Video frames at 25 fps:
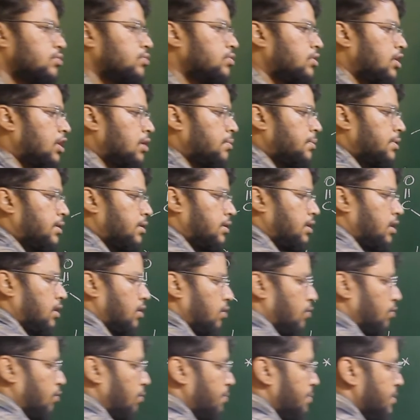two carbon
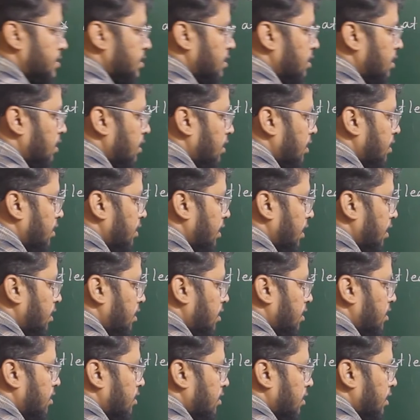groups,
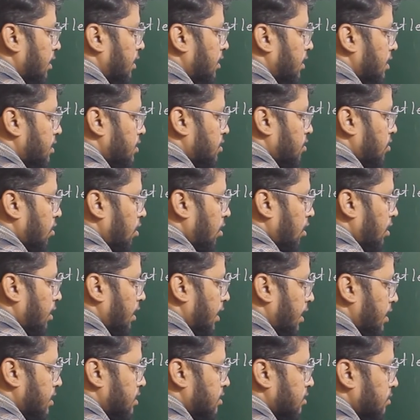then it is called
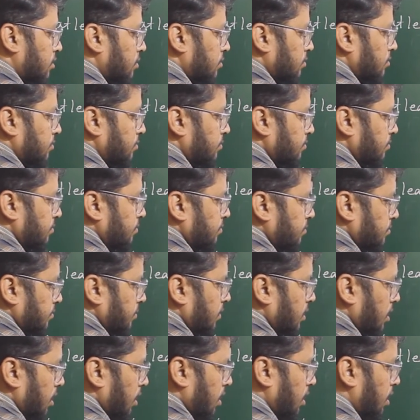as
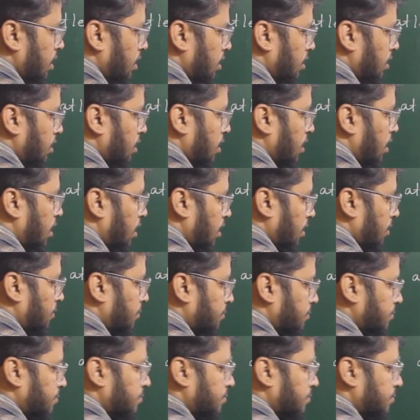RR,